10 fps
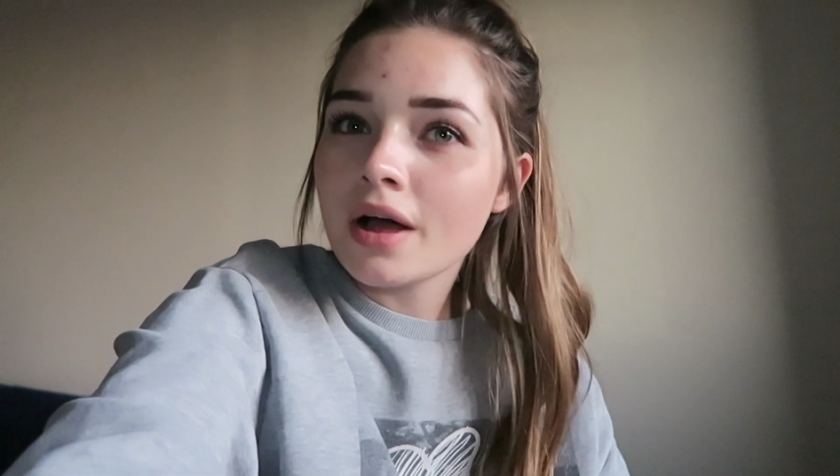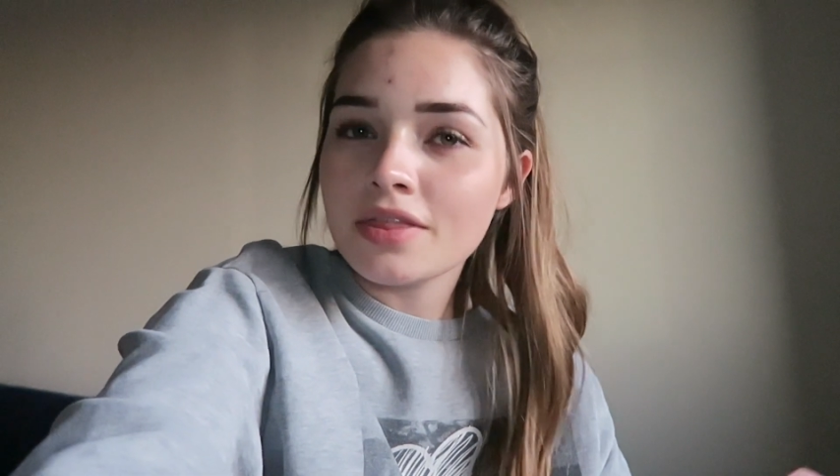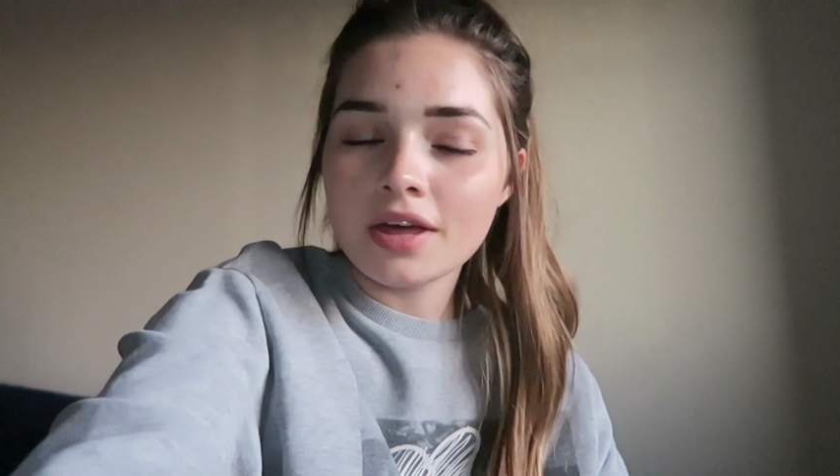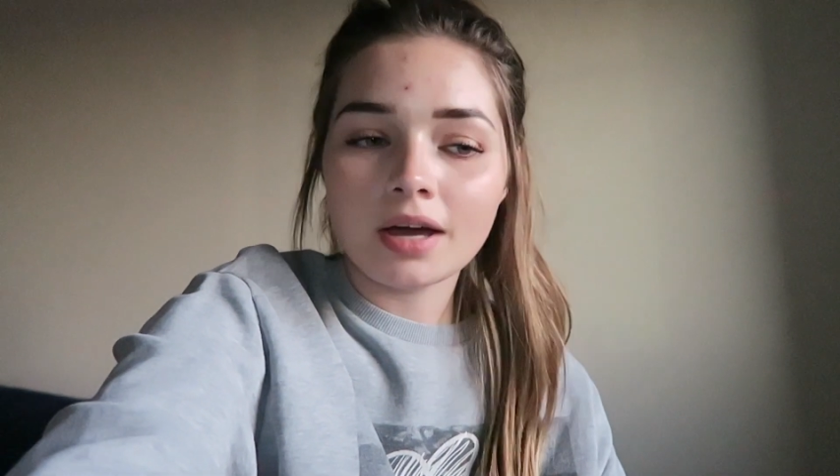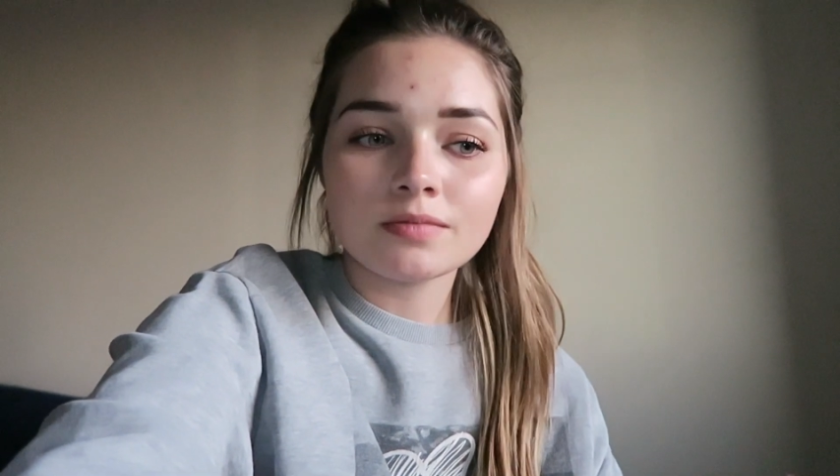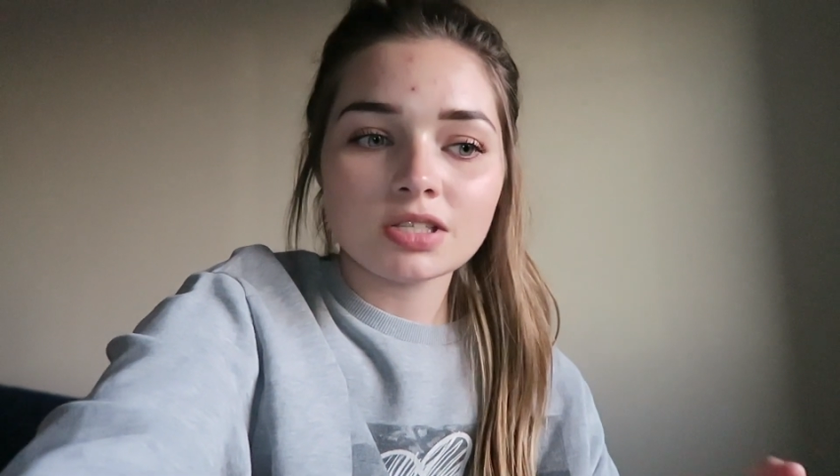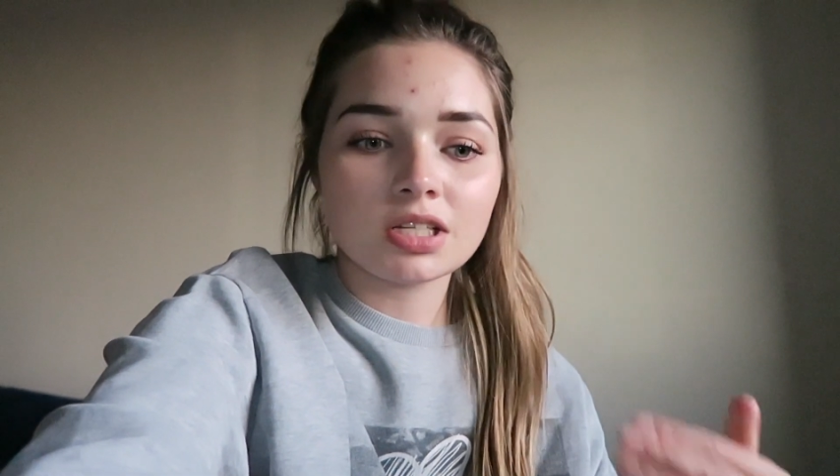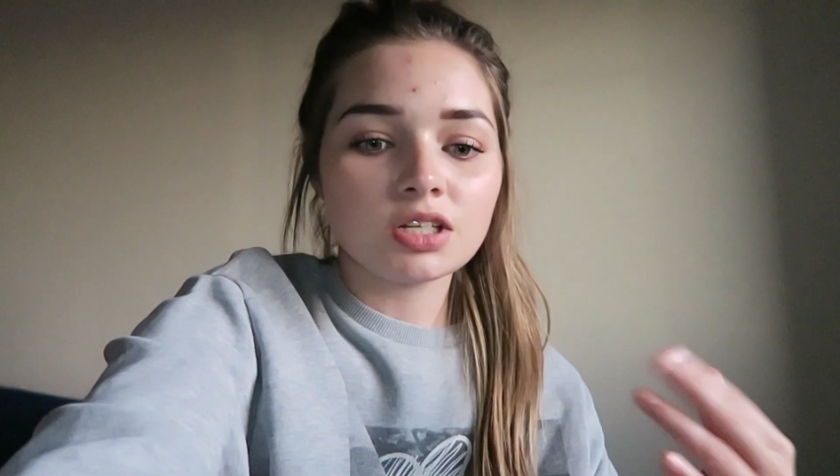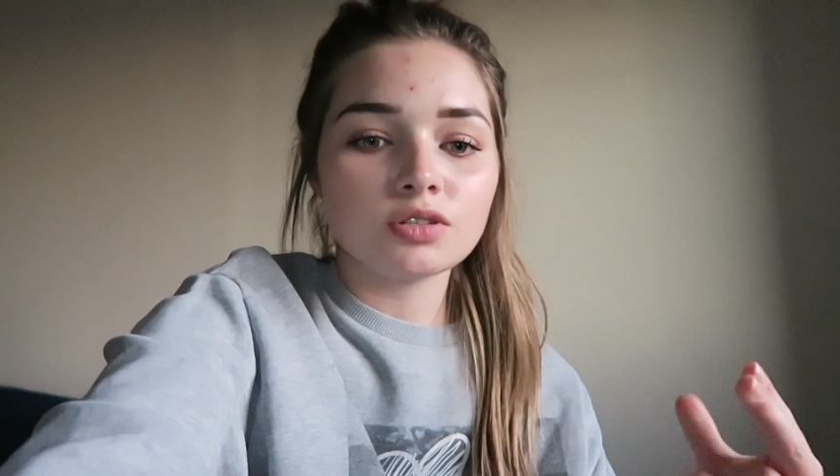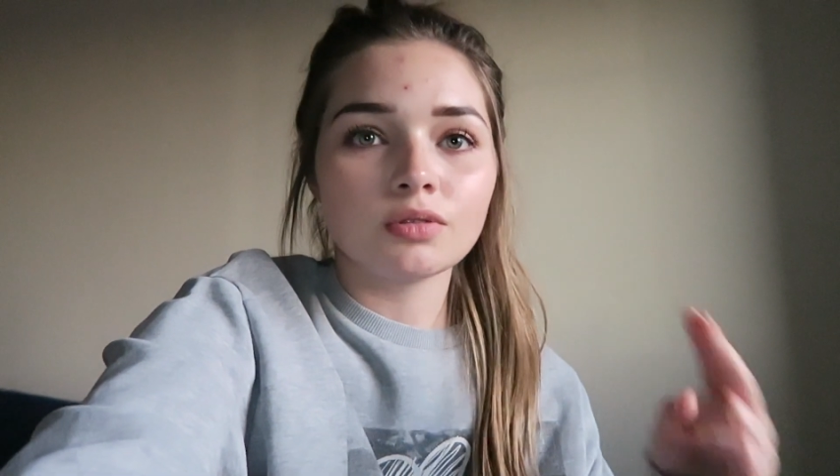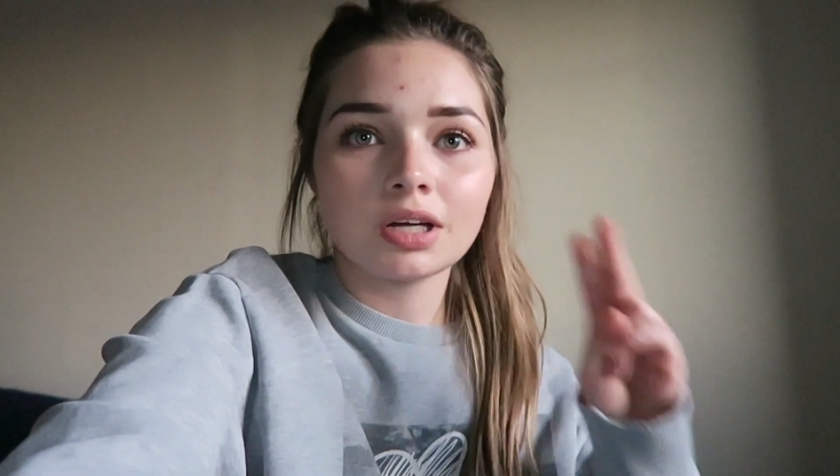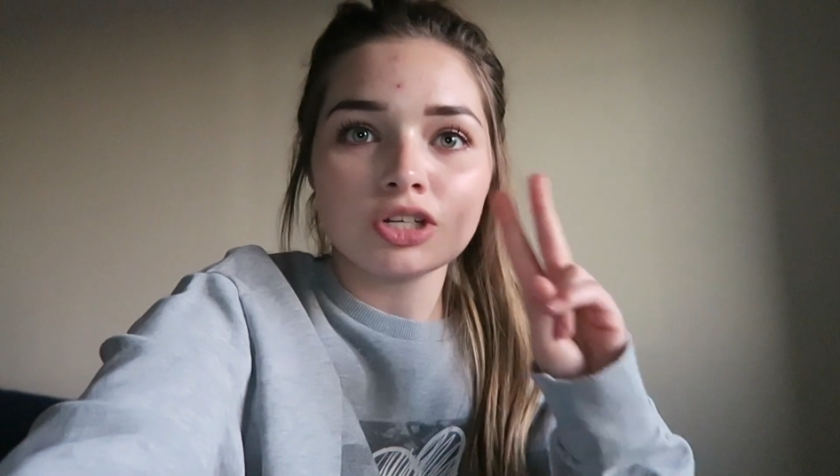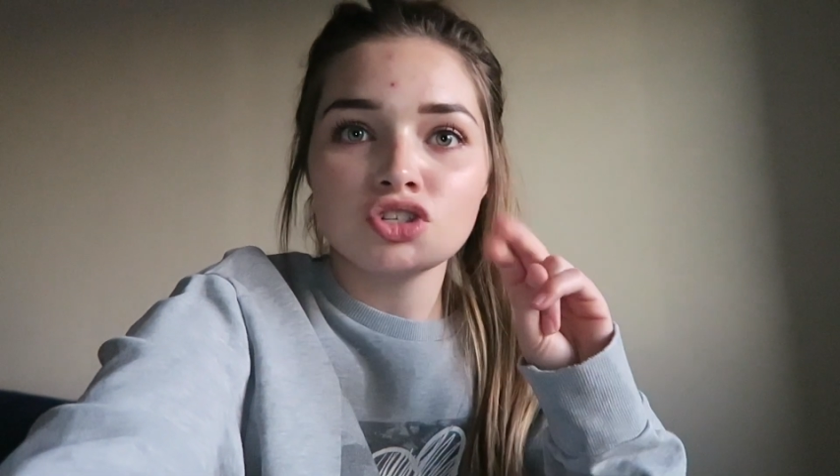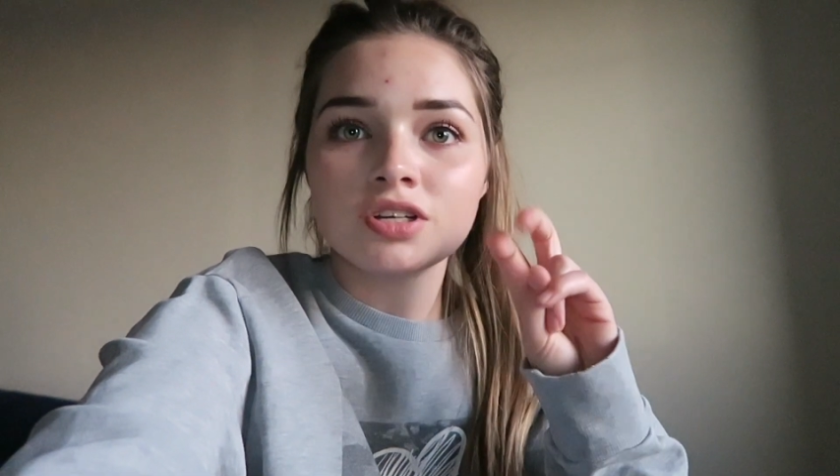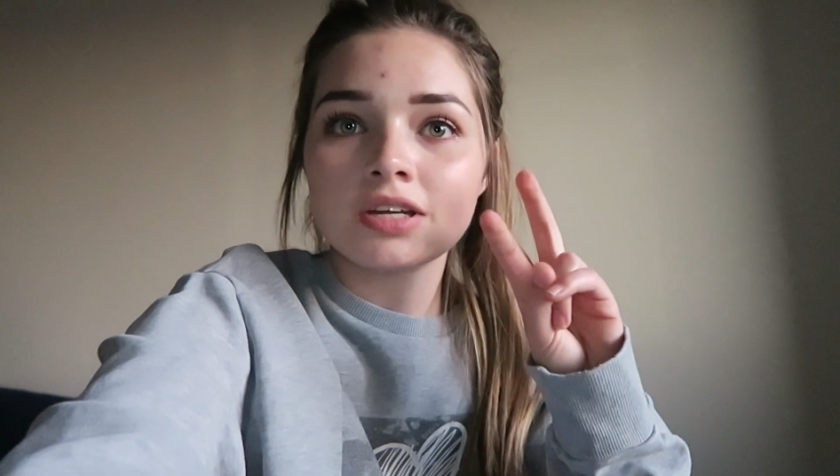I think I'm just going to do like
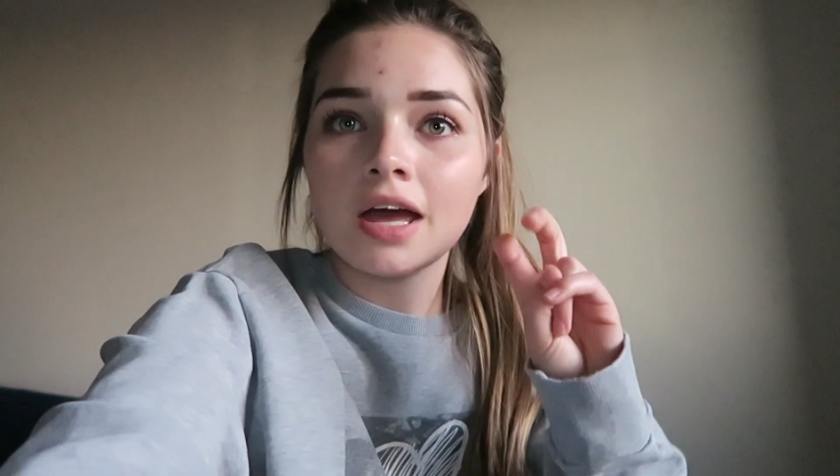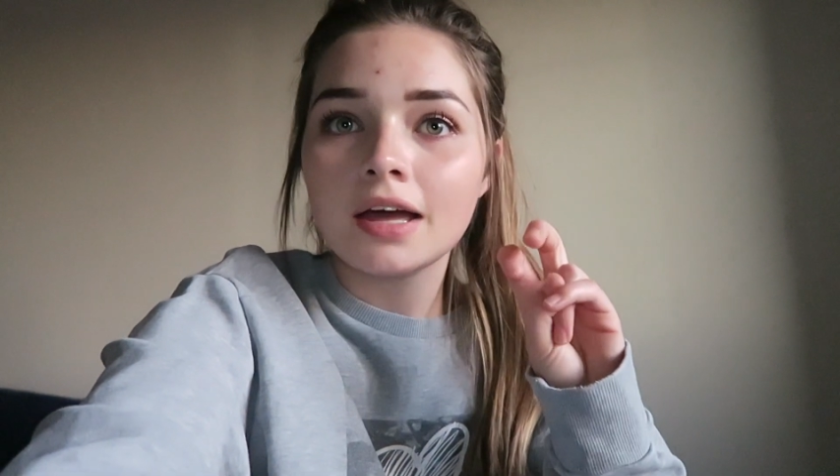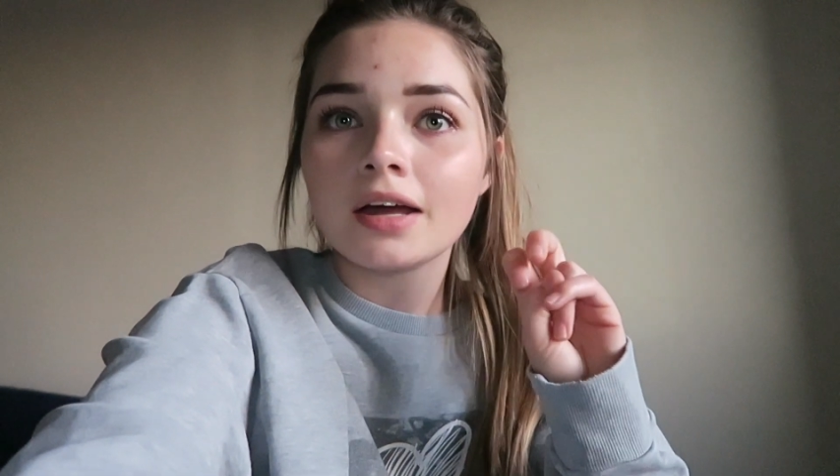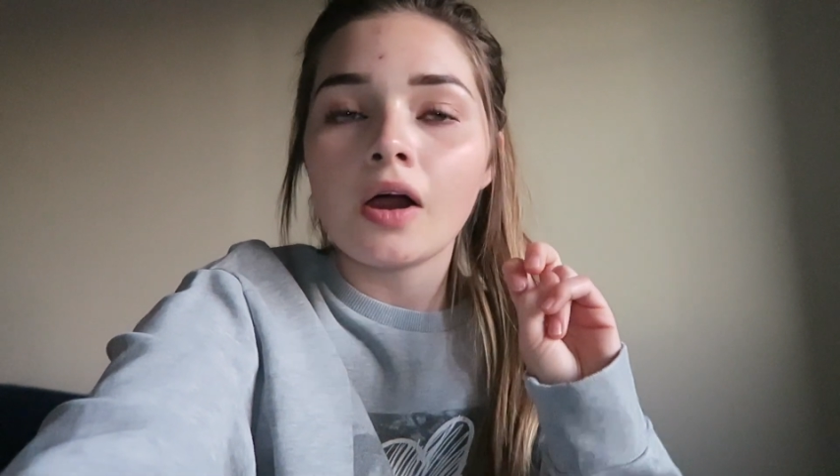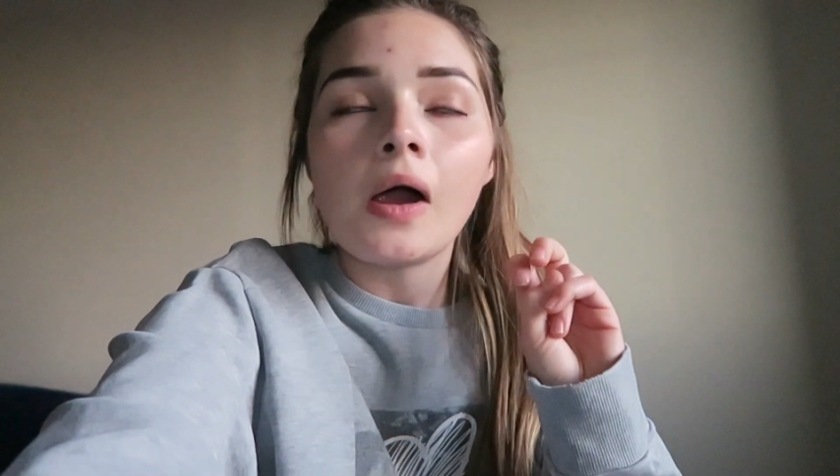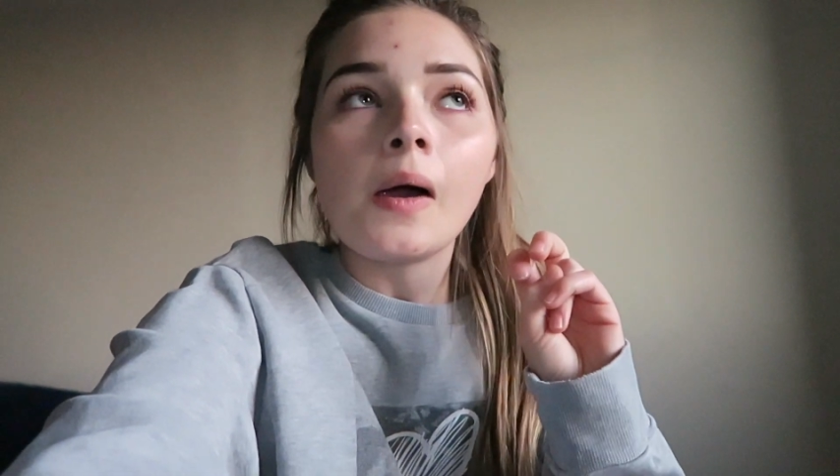a sheet cake